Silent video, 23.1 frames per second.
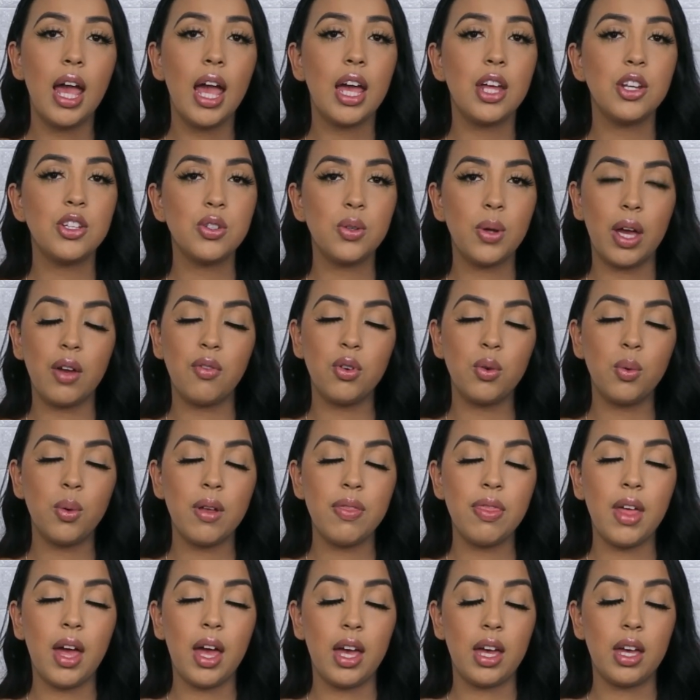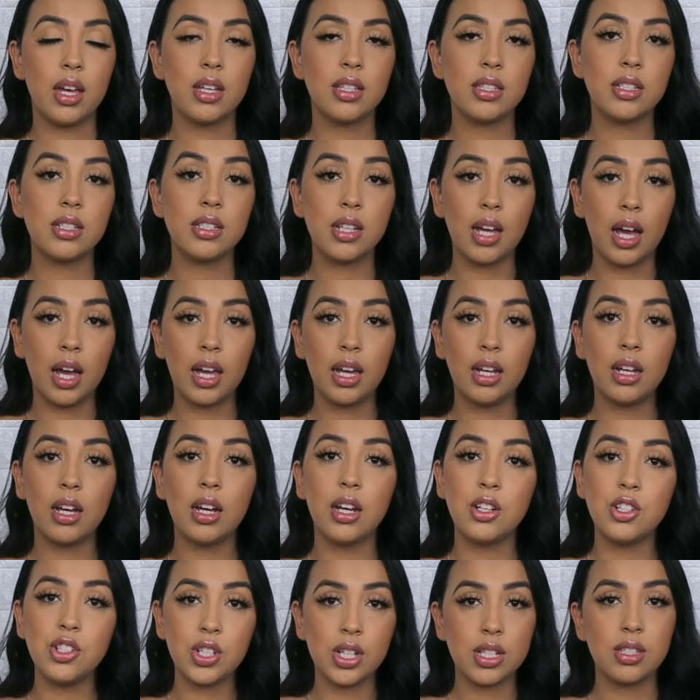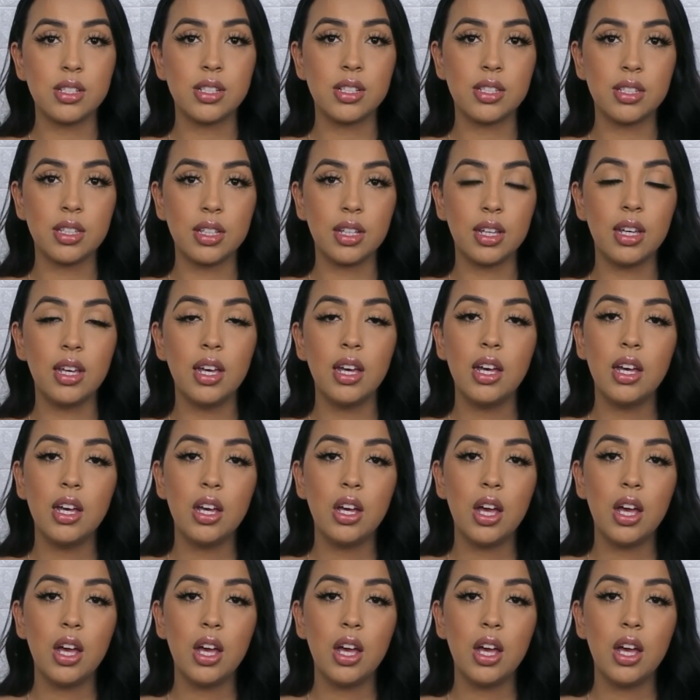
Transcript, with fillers: and to everyone that has died unjustly